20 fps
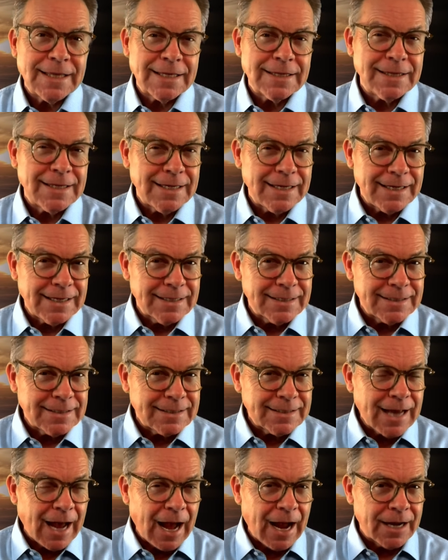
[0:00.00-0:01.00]
that the
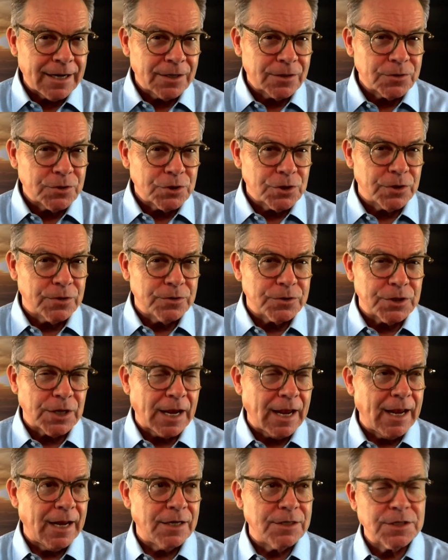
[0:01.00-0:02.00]
entire church
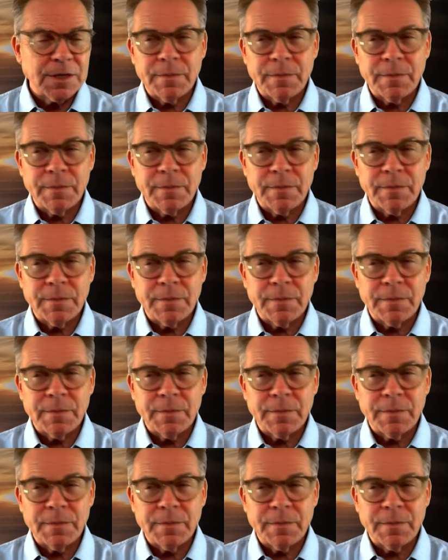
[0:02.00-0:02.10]
age,